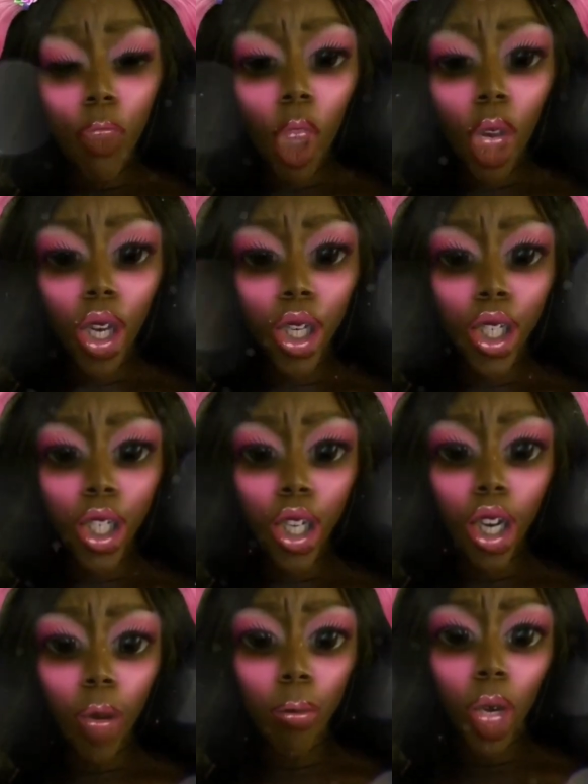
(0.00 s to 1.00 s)
uh,
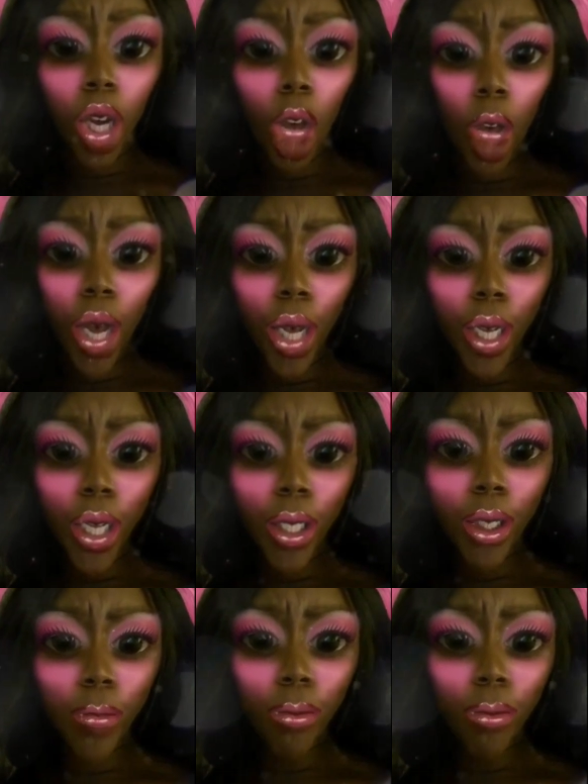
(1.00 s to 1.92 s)
pecans,